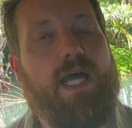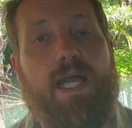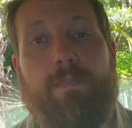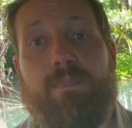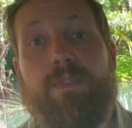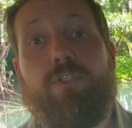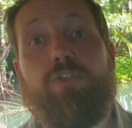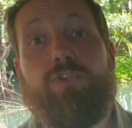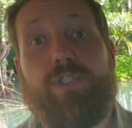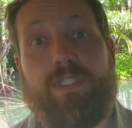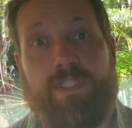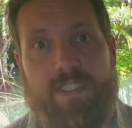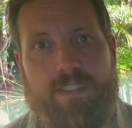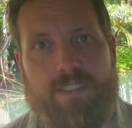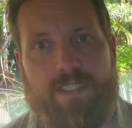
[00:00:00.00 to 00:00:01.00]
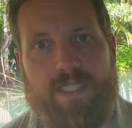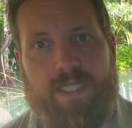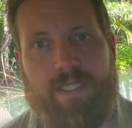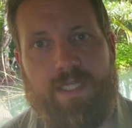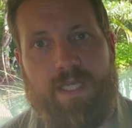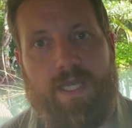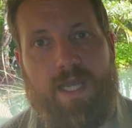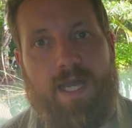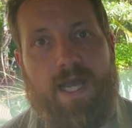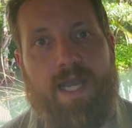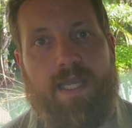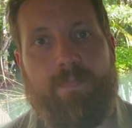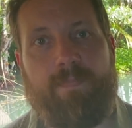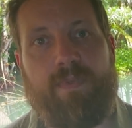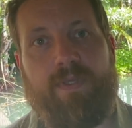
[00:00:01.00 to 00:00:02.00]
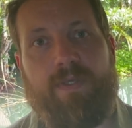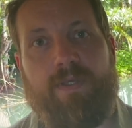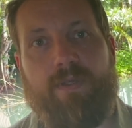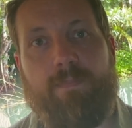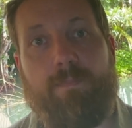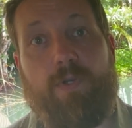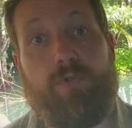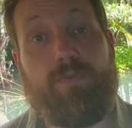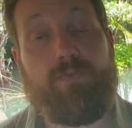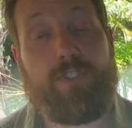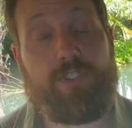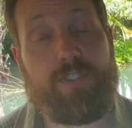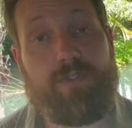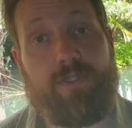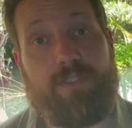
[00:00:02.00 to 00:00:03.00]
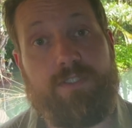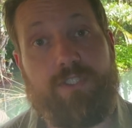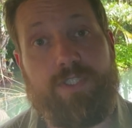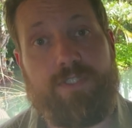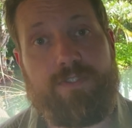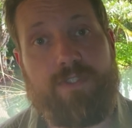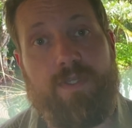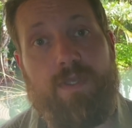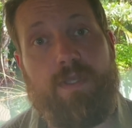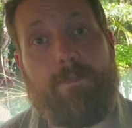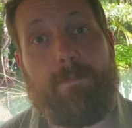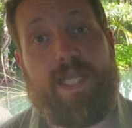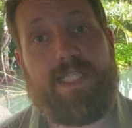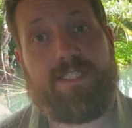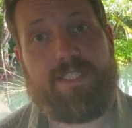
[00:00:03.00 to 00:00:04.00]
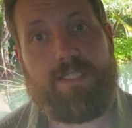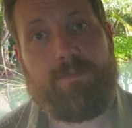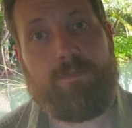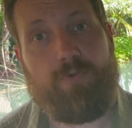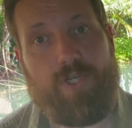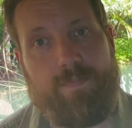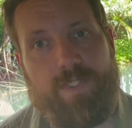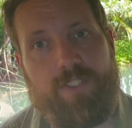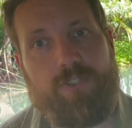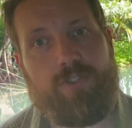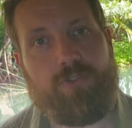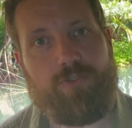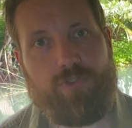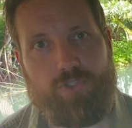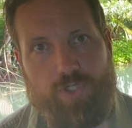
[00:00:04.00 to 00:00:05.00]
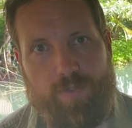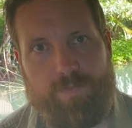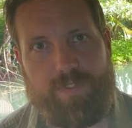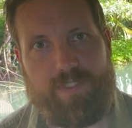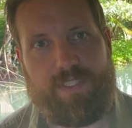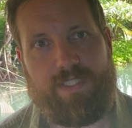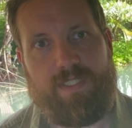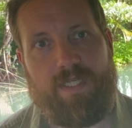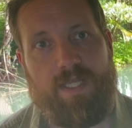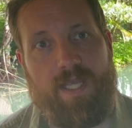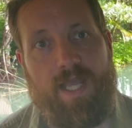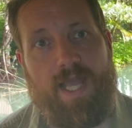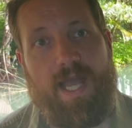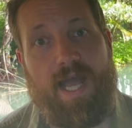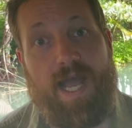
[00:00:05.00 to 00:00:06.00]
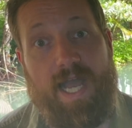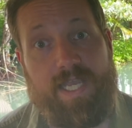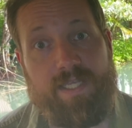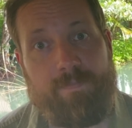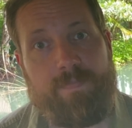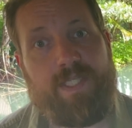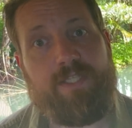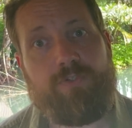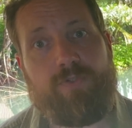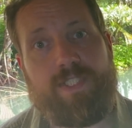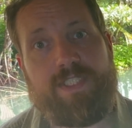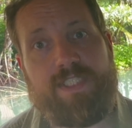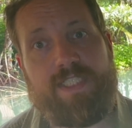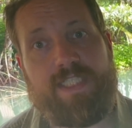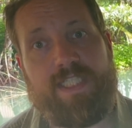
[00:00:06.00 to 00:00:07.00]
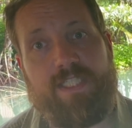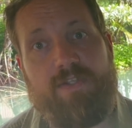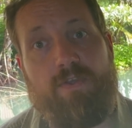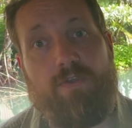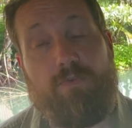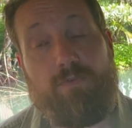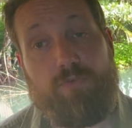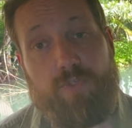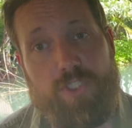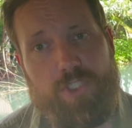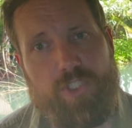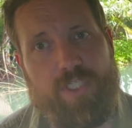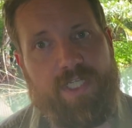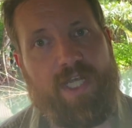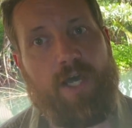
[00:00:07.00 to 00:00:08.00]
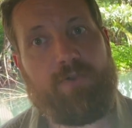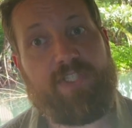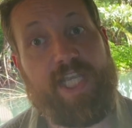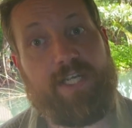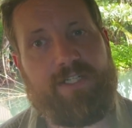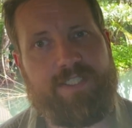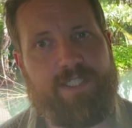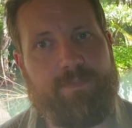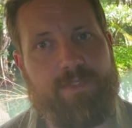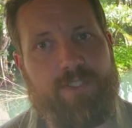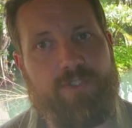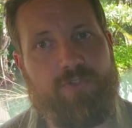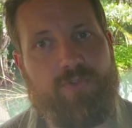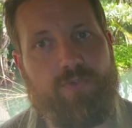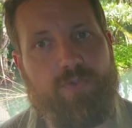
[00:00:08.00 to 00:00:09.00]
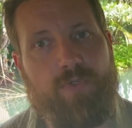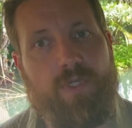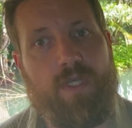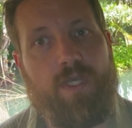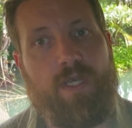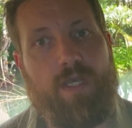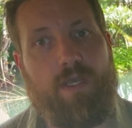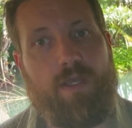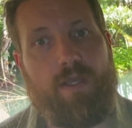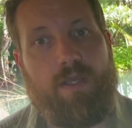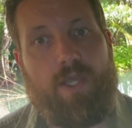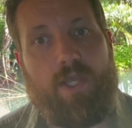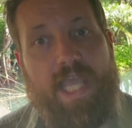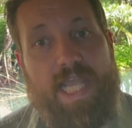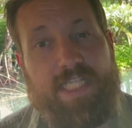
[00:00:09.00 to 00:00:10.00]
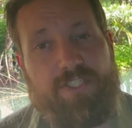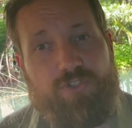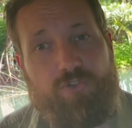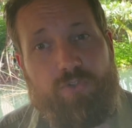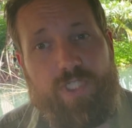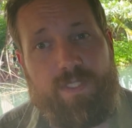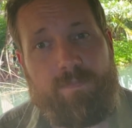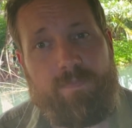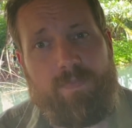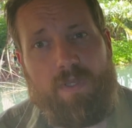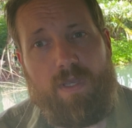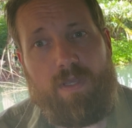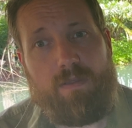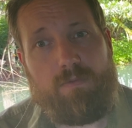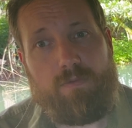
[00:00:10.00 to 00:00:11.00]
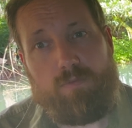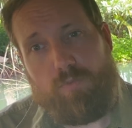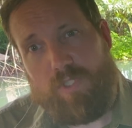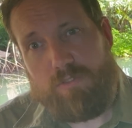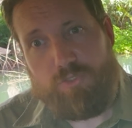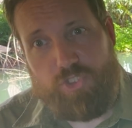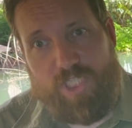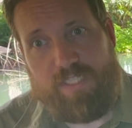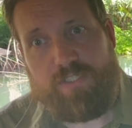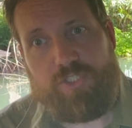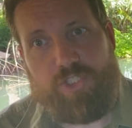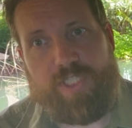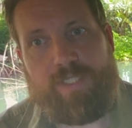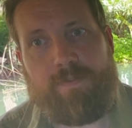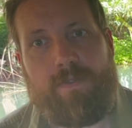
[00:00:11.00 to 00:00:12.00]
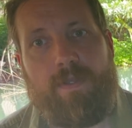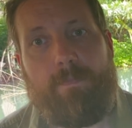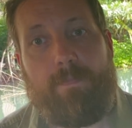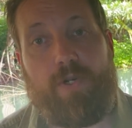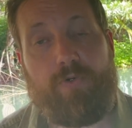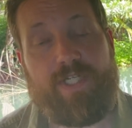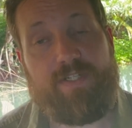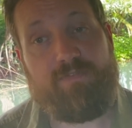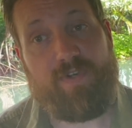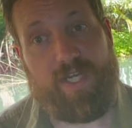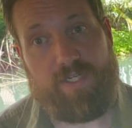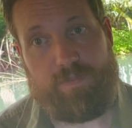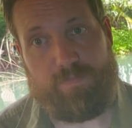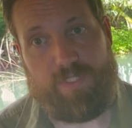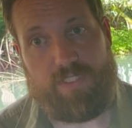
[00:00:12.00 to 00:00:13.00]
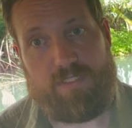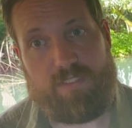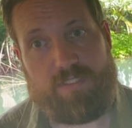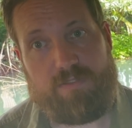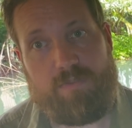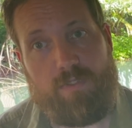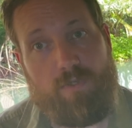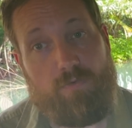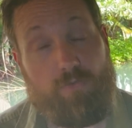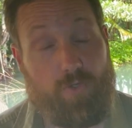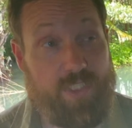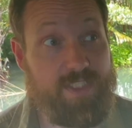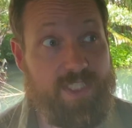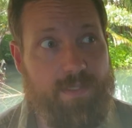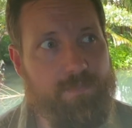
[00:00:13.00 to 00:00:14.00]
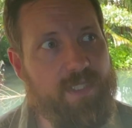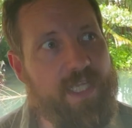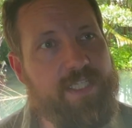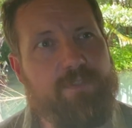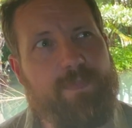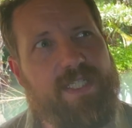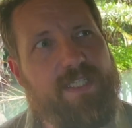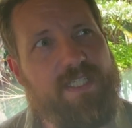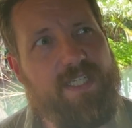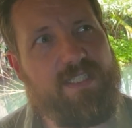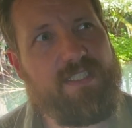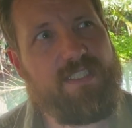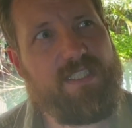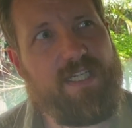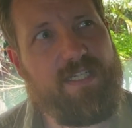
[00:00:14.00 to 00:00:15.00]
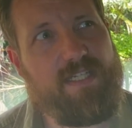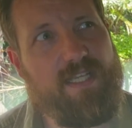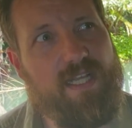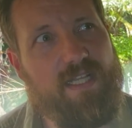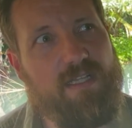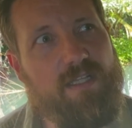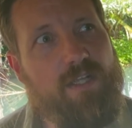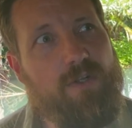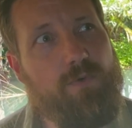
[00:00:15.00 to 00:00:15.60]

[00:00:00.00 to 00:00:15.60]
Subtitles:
I'm Julian Lilkendey. I'm a marine fish ecologist based in Bremen, Germany. I am interested in fish and how they are adapted to extreme, challenging marine environments. For example, I spent a year in Senegal